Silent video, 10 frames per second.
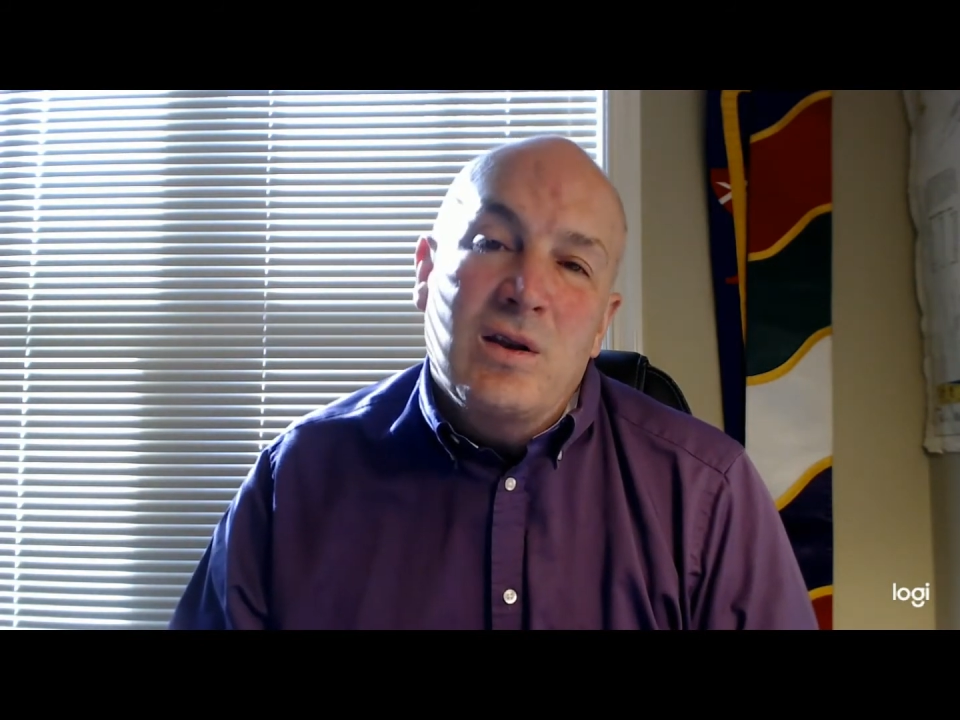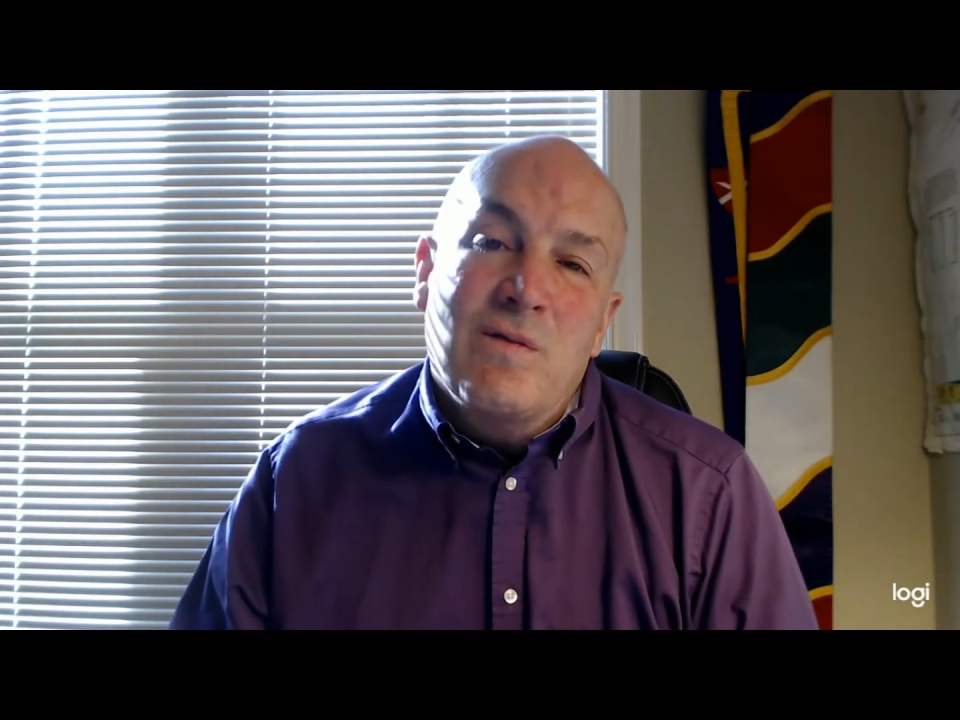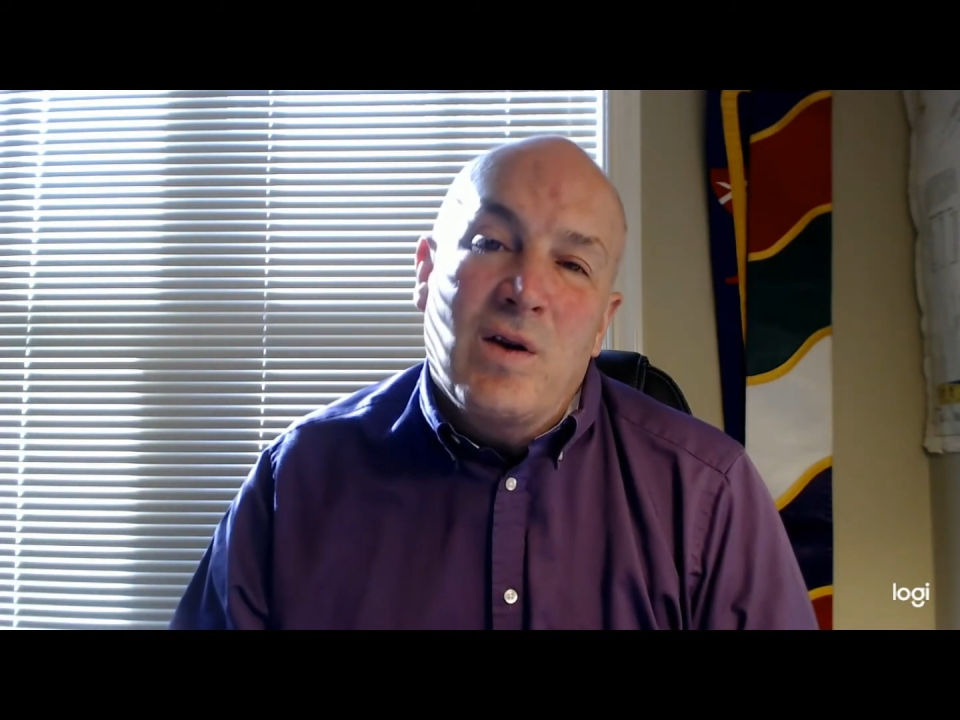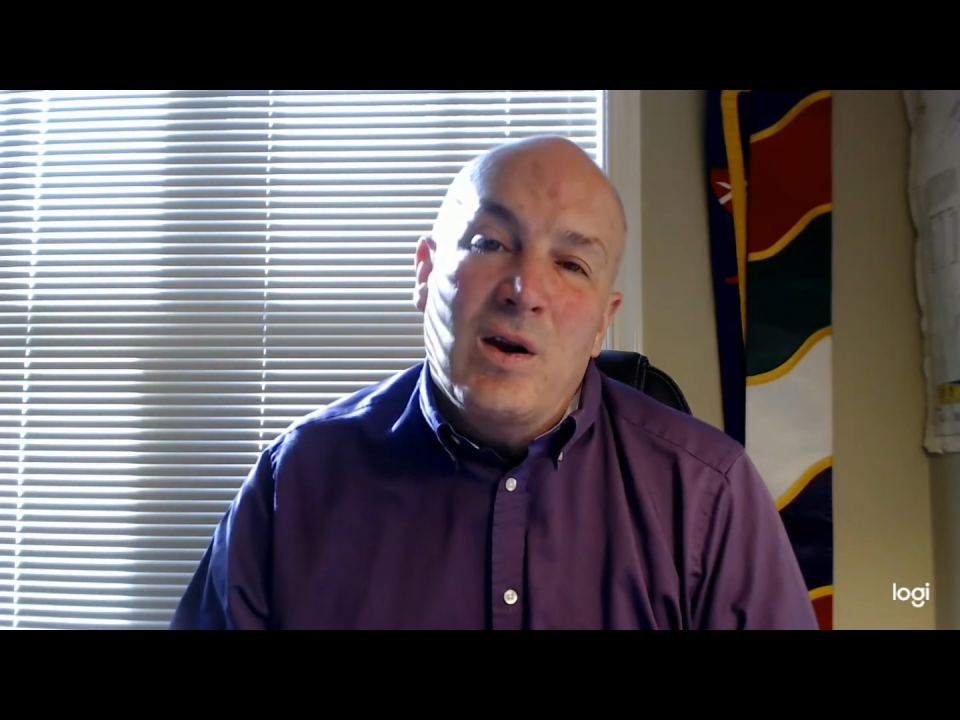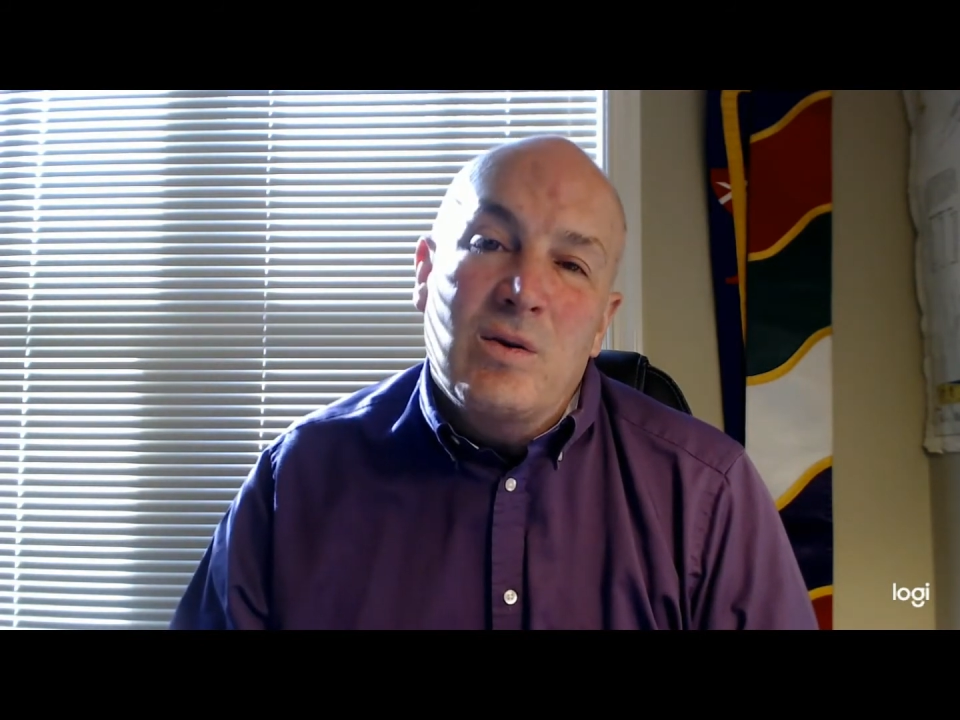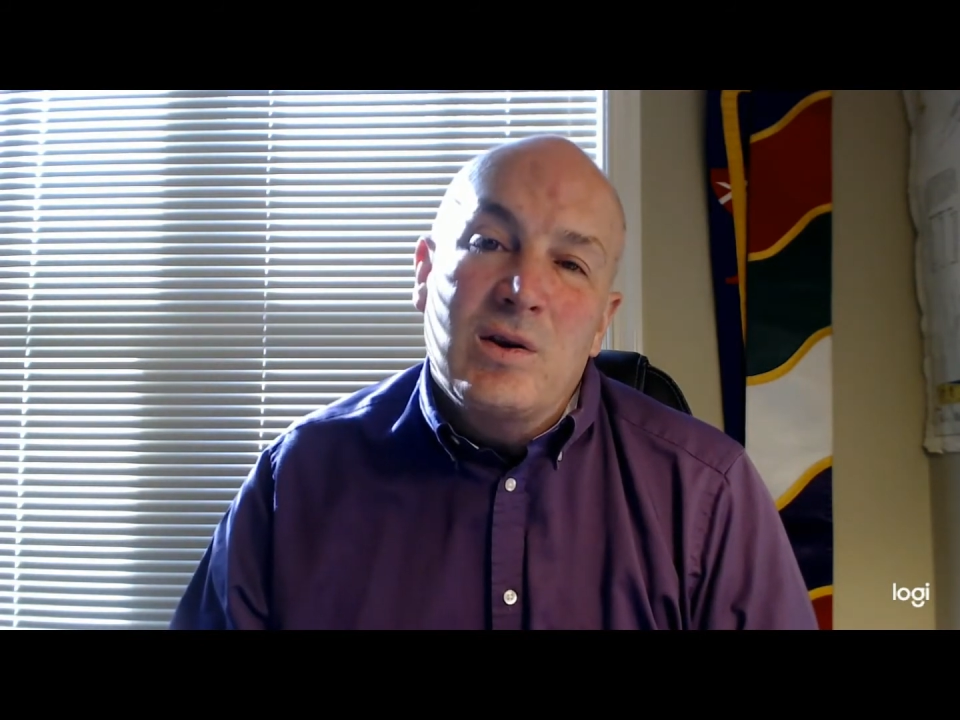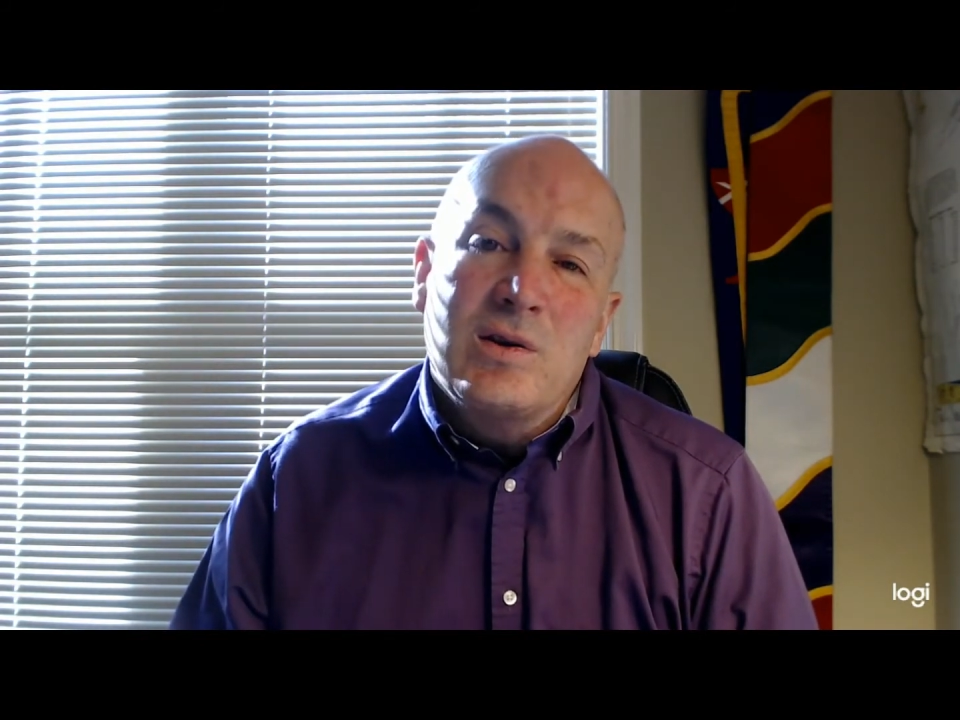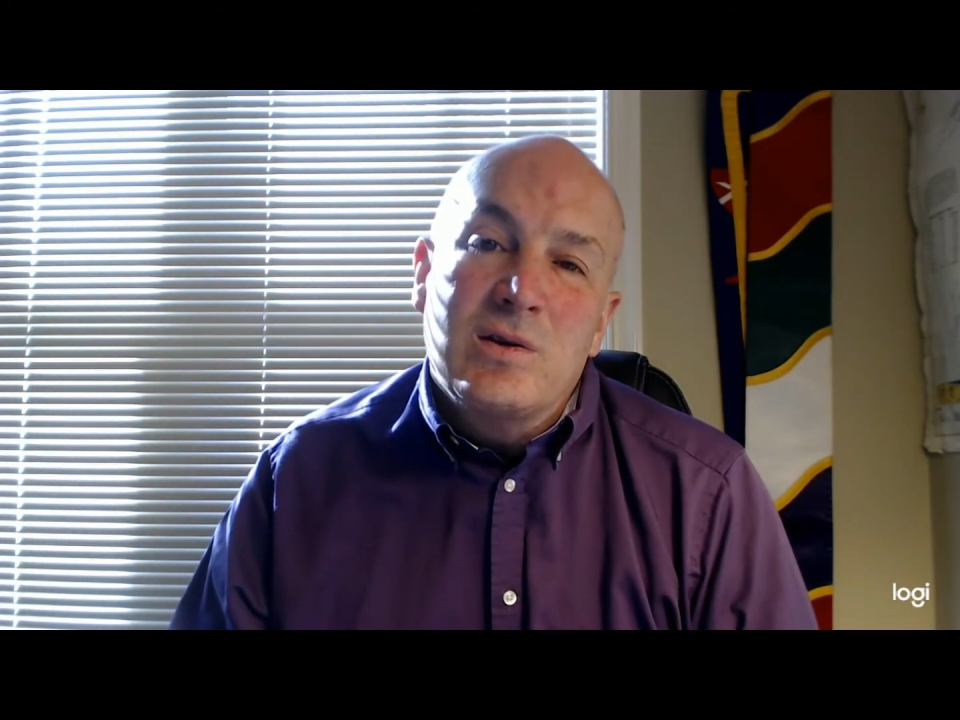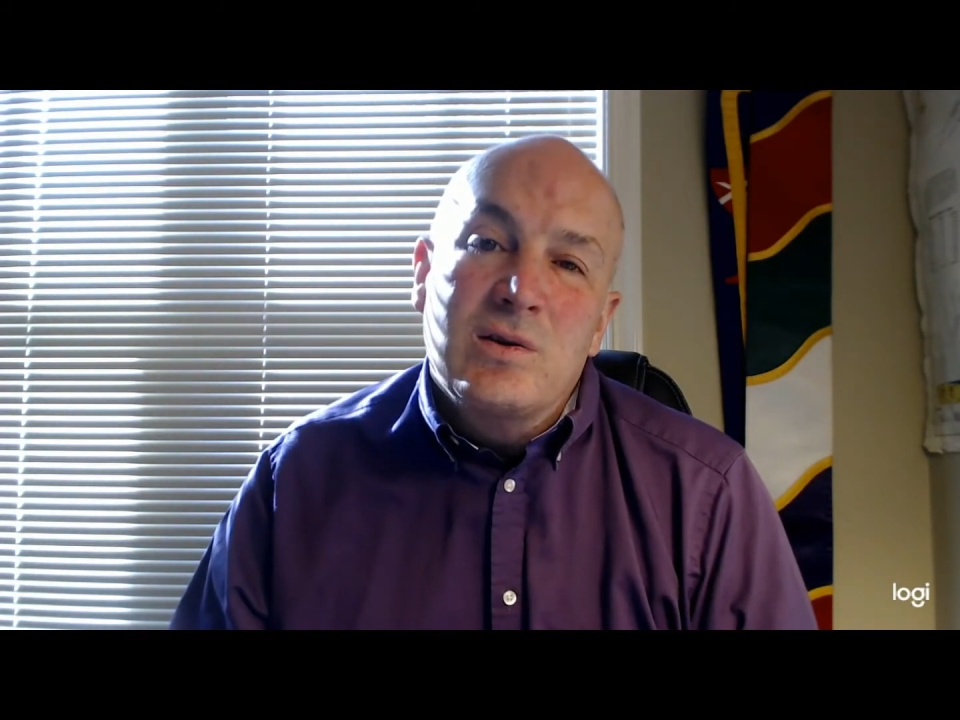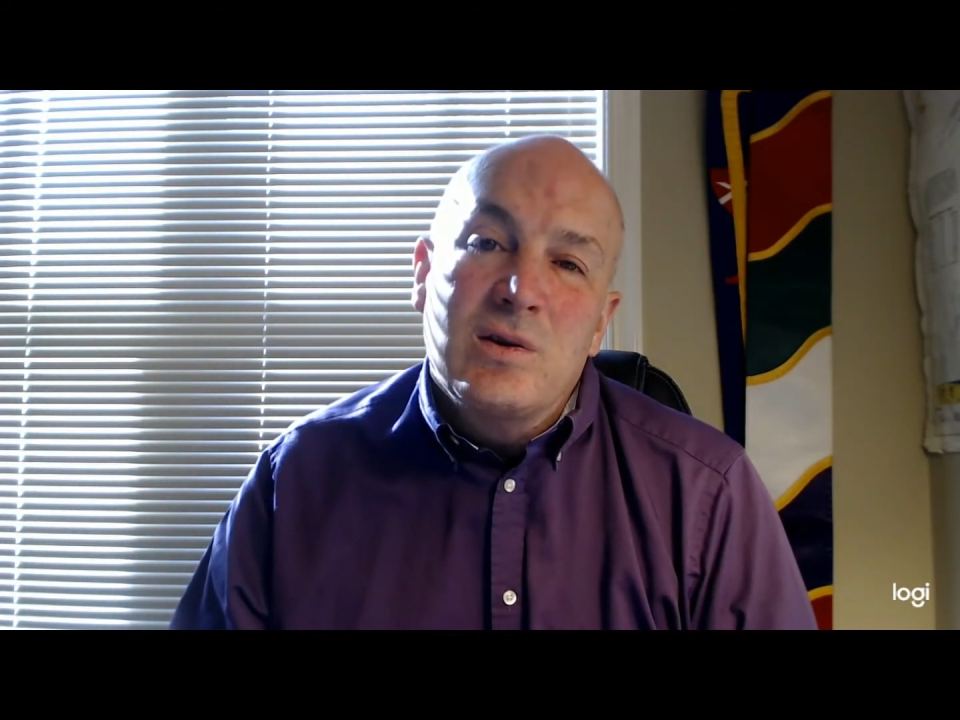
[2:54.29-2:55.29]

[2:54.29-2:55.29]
the virus.